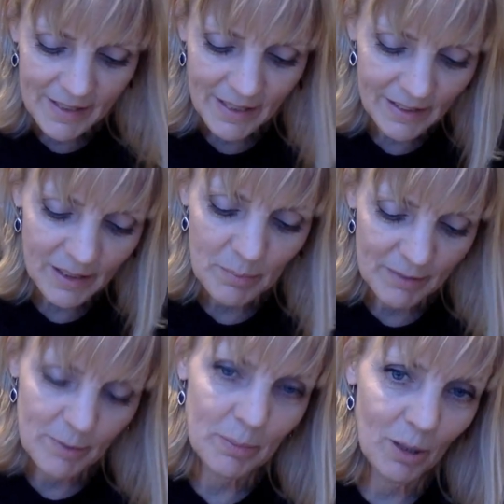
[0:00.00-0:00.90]
I get a little bit
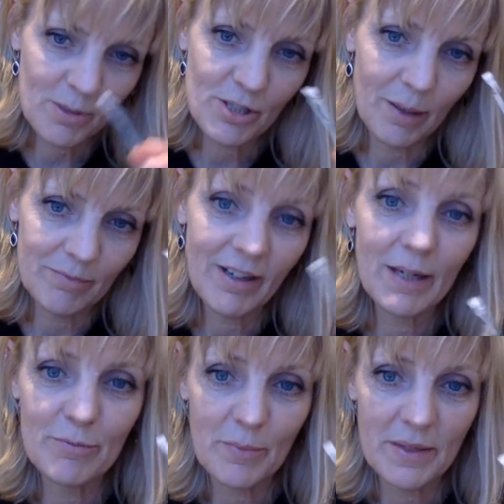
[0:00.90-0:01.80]
of a barbershop
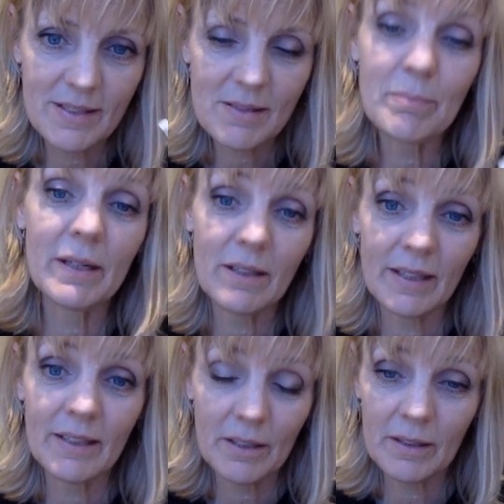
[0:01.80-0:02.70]
vibe from this, but
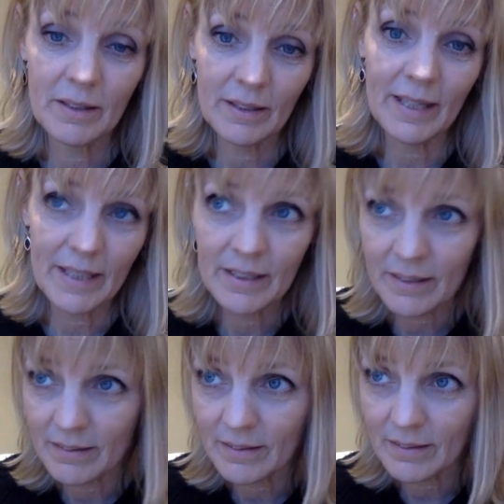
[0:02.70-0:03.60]
in like
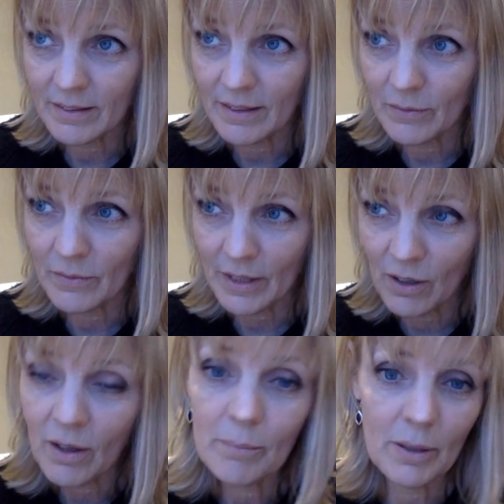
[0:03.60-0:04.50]
in the
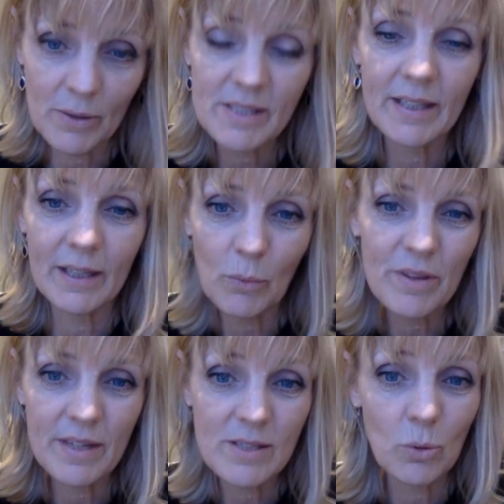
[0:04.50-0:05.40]
combo is kind of with
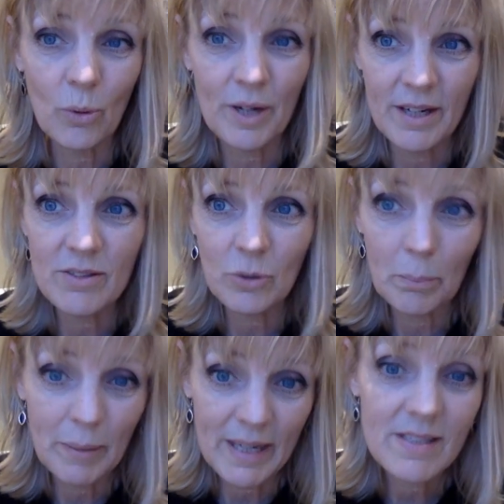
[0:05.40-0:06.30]
these oriental
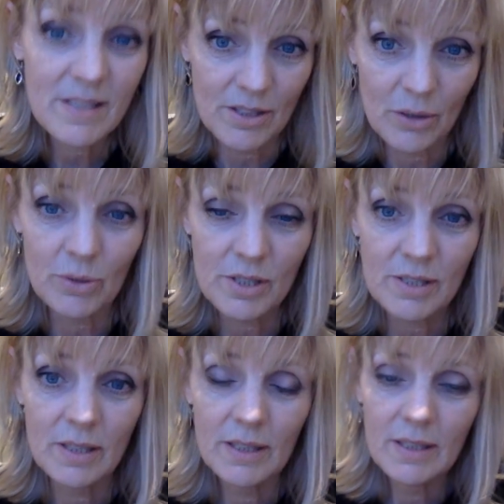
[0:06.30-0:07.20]
base
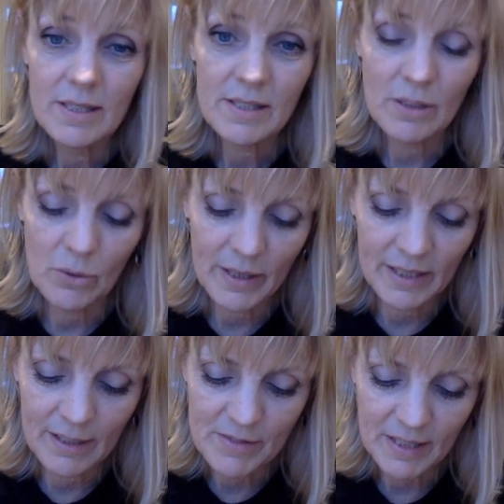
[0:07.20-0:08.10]
notes, so it
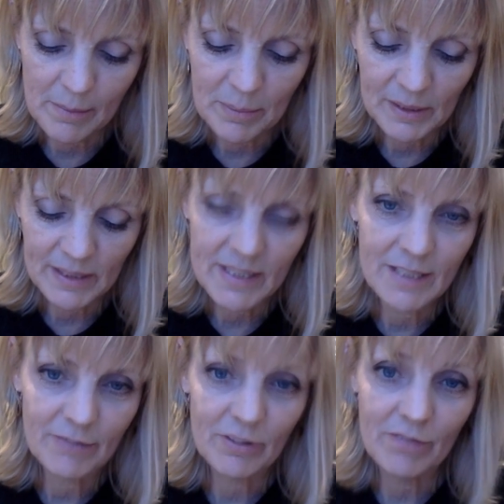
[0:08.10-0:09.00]
gives a completely
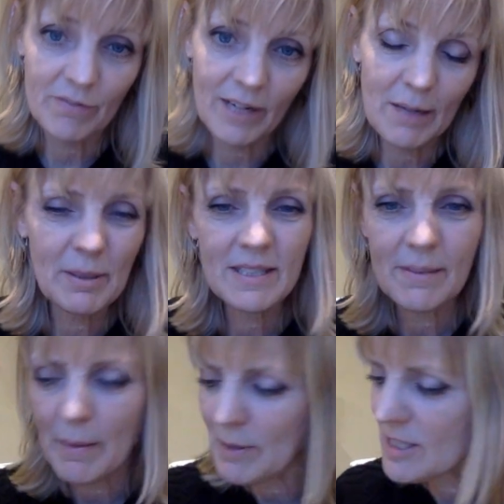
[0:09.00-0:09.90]
different vibe. But
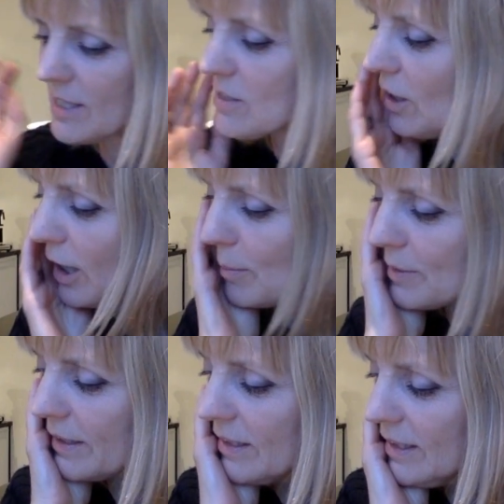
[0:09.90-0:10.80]
maybe it's the top
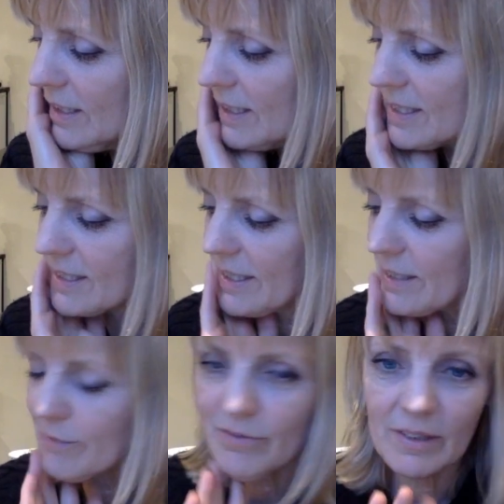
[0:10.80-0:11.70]
that is kind
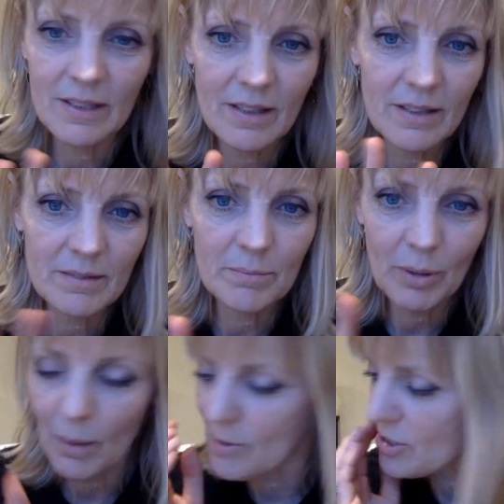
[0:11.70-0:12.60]
of uh,
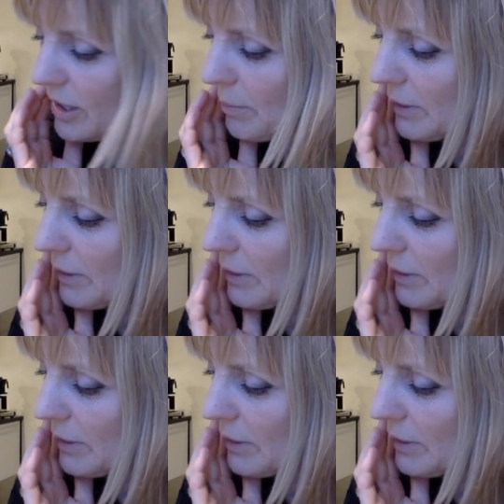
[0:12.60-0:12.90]
barbershop